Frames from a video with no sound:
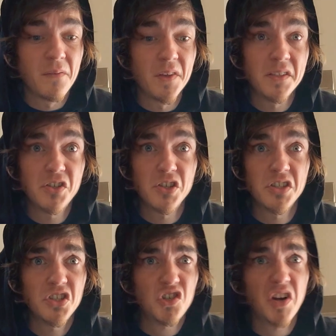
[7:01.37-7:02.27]
it's
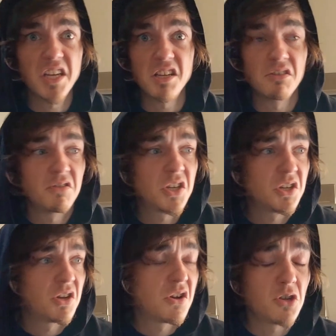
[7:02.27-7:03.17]
just straight
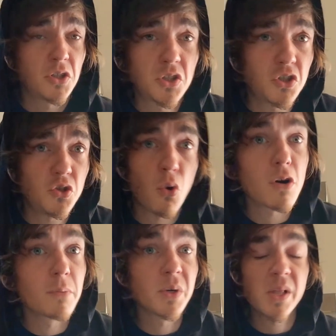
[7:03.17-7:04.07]

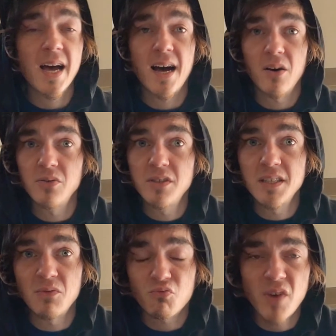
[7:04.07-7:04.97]
storm clouds
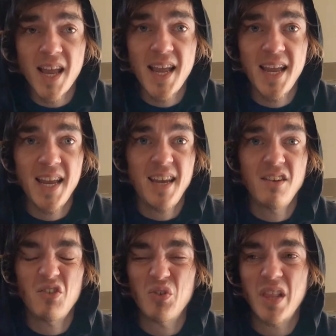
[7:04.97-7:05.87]
and rain,
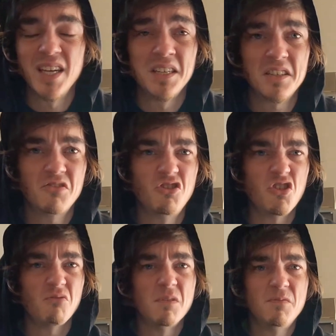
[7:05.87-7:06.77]
or like,
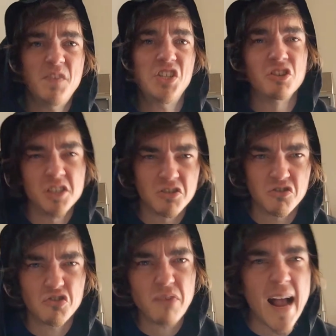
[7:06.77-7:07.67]
a vicious
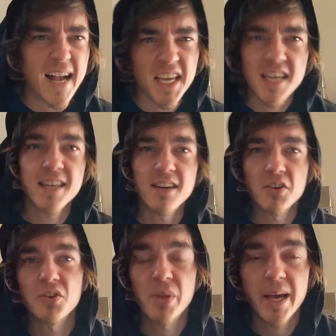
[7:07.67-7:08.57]
dragon,
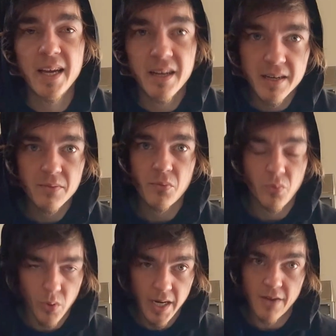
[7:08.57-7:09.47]
or like
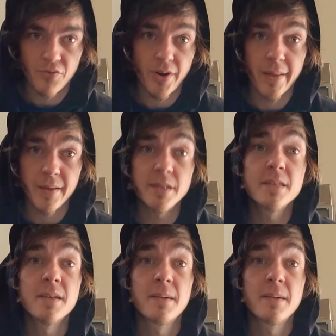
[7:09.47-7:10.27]
whatever it is,